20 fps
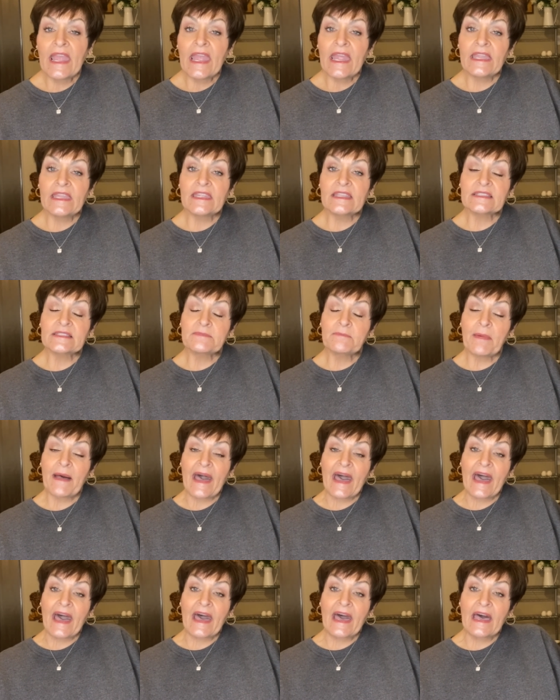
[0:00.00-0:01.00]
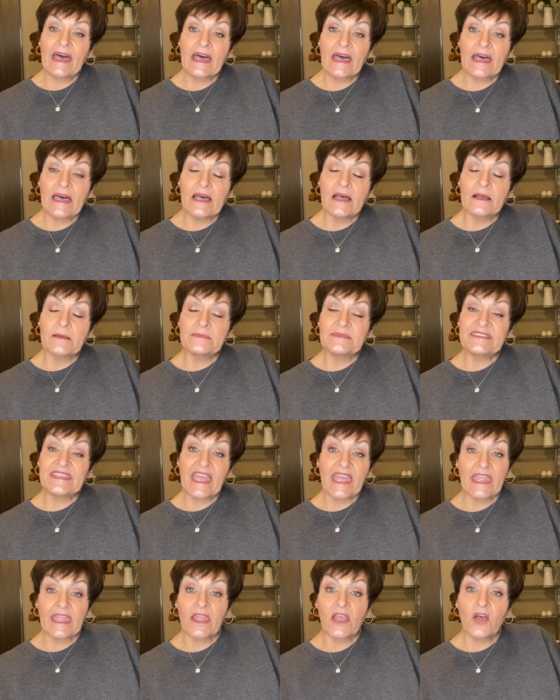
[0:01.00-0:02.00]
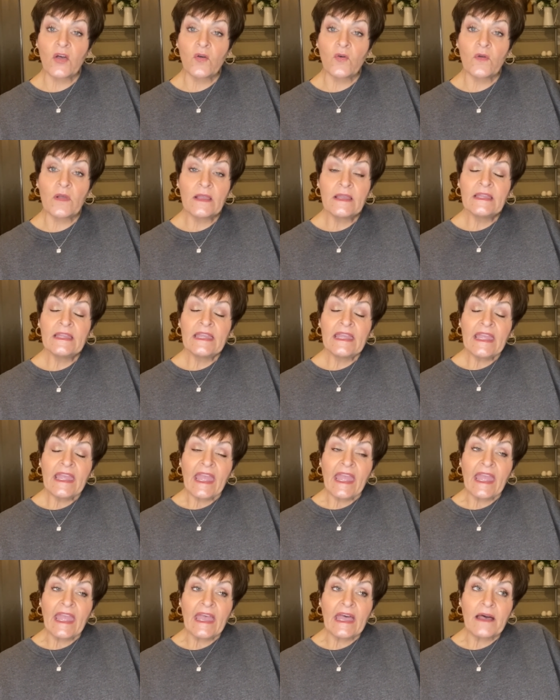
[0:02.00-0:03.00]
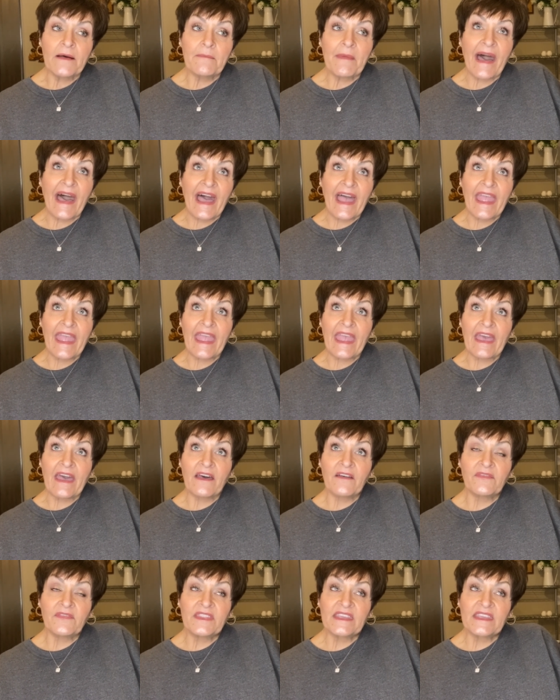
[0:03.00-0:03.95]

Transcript: and it's by Teo. I have the